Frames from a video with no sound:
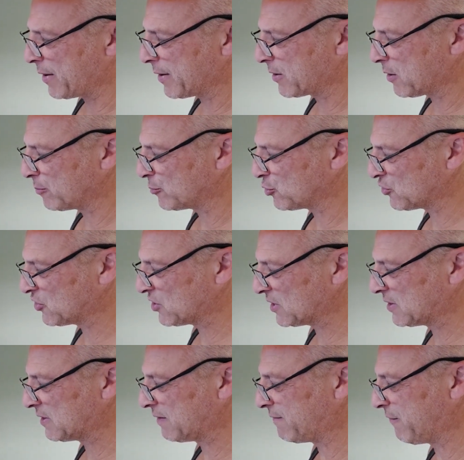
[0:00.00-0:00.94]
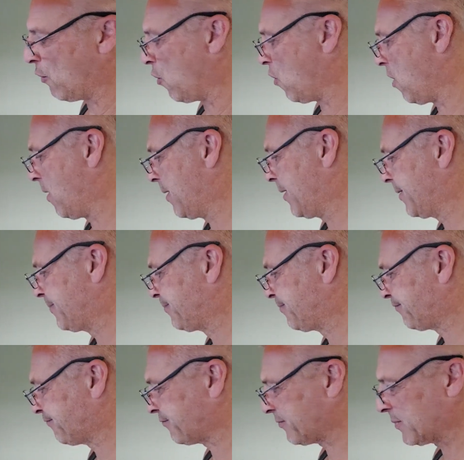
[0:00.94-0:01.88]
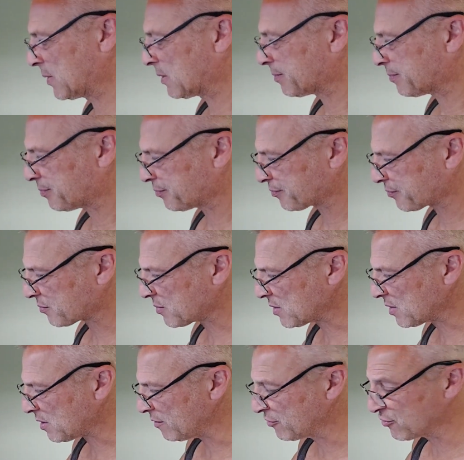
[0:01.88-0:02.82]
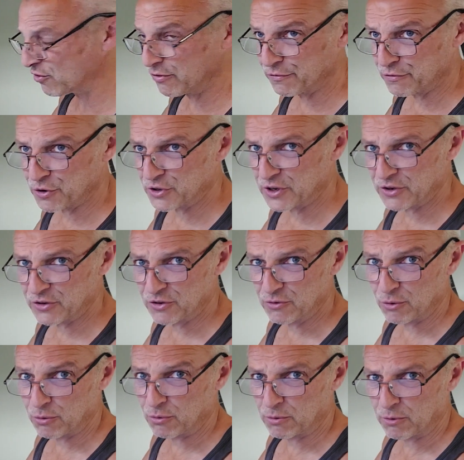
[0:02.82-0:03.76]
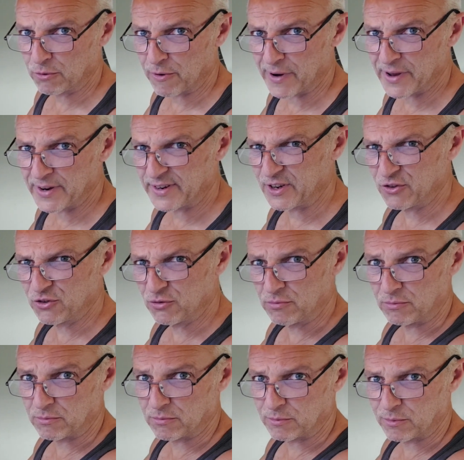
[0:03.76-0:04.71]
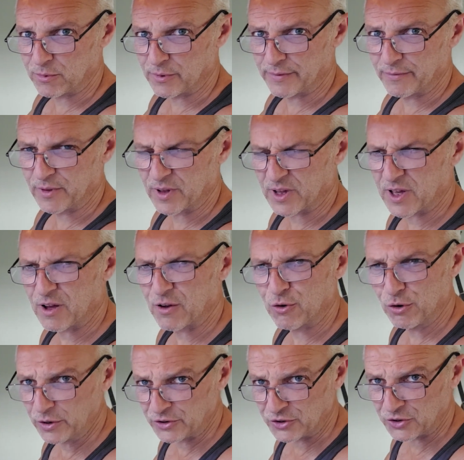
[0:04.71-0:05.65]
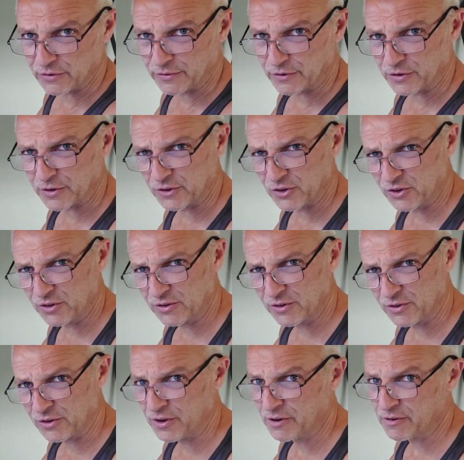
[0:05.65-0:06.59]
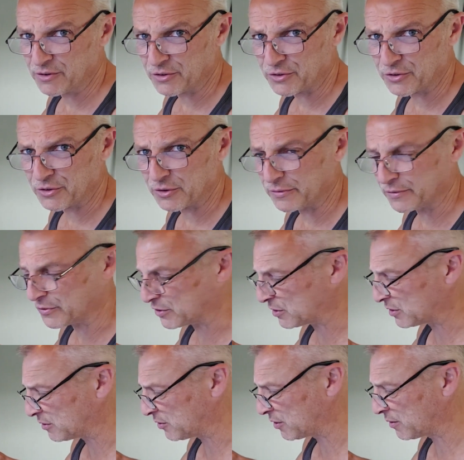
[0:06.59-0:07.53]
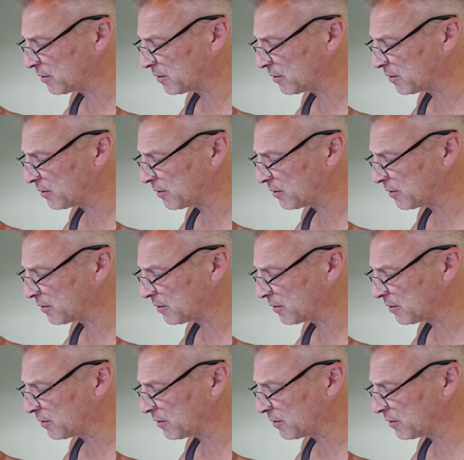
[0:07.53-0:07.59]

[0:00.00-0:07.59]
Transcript: Commodore 64. Silver edition or grey edition. I can't call it silver edition. There is a silver.